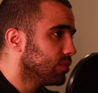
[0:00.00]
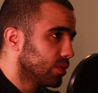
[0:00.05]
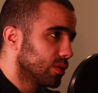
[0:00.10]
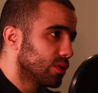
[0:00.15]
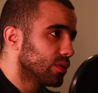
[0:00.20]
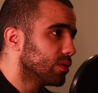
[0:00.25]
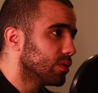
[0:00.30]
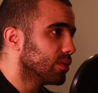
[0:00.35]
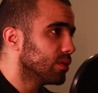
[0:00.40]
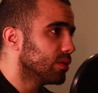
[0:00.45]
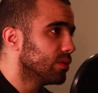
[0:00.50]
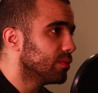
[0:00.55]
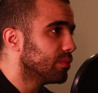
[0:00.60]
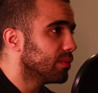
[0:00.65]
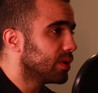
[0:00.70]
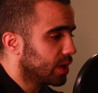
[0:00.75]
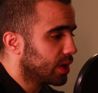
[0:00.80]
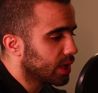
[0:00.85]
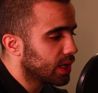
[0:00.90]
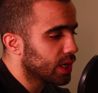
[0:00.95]
You could do it.
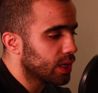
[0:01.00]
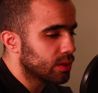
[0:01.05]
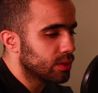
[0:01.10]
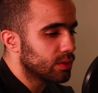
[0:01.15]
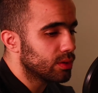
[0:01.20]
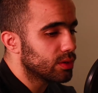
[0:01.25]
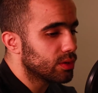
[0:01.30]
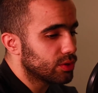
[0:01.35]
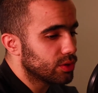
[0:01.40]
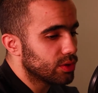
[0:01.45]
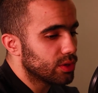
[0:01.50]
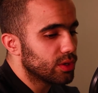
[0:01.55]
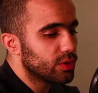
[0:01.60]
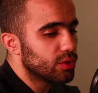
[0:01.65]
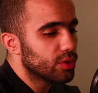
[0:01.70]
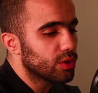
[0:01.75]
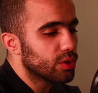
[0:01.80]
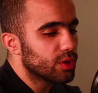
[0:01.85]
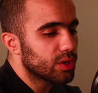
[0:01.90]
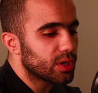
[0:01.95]
But again,
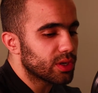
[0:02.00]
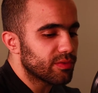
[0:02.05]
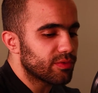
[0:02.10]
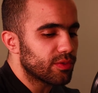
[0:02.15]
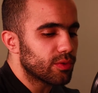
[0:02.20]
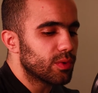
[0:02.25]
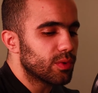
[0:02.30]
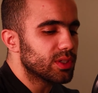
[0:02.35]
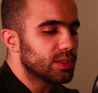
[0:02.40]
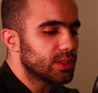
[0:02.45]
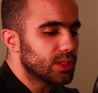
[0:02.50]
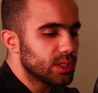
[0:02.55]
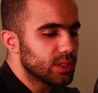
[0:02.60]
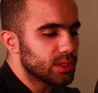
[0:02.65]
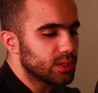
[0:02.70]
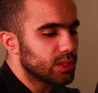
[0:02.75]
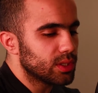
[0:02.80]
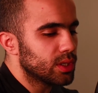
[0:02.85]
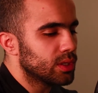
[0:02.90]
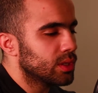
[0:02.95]
you're looking for what's
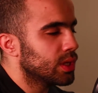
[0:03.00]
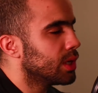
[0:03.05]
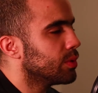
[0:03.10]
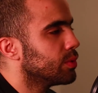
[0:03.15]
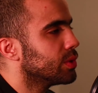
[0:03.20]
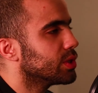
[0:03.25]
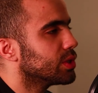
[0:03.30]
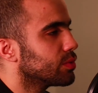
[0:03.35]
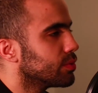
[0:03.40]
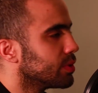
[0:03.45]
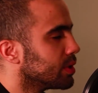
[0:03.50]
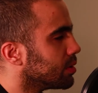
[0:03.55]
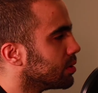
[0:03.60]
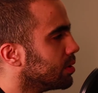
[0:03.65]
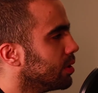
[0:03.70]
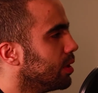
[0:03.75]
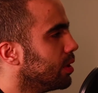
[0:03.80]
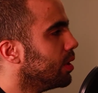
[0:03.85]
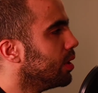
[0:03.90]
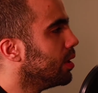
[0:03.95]
easy and not what's real.
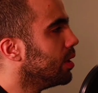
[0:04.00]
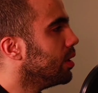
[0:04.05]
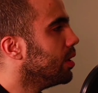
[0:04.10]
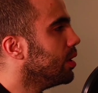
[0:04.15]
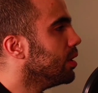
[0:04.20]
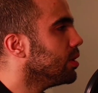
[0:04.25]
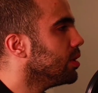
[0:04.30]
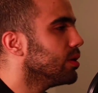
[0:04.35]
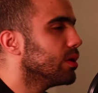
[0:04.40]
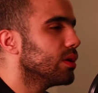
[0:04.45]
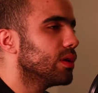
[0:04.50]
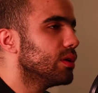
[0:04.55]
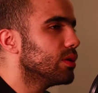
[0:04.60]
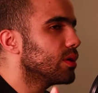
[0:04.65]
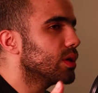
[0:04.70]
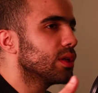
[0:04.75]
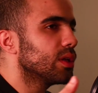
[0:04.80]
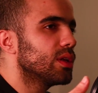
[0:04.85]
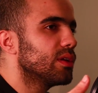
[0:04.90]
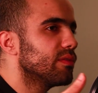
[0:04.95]
You
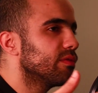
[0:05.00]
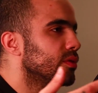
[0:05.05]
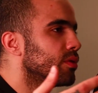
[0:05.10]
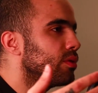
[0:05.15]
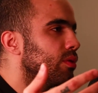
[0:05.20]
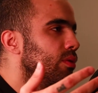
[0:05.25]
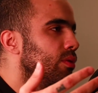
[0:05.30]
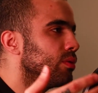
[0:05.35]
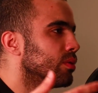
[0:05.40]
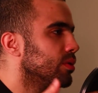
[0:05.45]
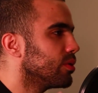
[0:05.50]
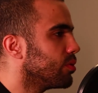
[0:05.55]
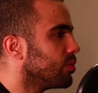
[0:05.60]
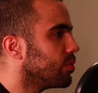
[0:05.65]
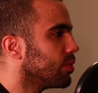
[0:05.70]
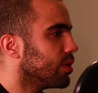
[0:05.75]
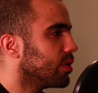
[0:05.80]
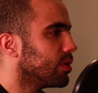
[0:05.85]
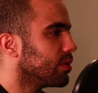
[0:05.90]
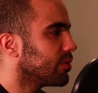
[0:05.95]
can live in your own little
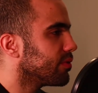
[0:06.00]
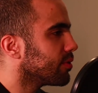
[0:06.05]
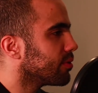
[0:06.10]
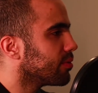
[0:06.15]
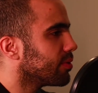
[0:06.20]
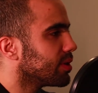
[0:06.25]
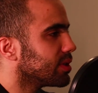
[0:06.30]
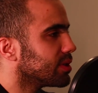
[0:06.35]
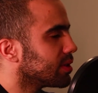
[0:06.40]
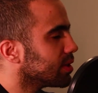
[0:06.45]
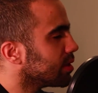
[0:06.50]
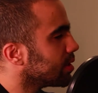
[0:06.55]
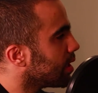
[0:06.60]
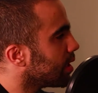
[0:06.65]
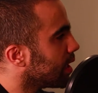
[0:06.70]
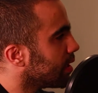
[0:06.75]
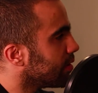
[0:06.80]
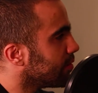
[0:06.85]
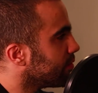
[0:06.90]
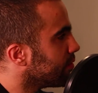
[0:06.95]
world for the rest of your
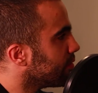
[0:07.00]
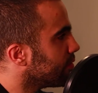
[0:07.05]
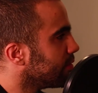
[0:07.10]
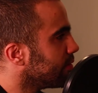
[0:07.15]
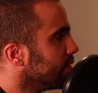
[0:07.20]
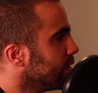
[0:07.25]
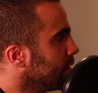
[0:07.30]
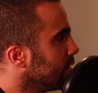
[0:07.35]
life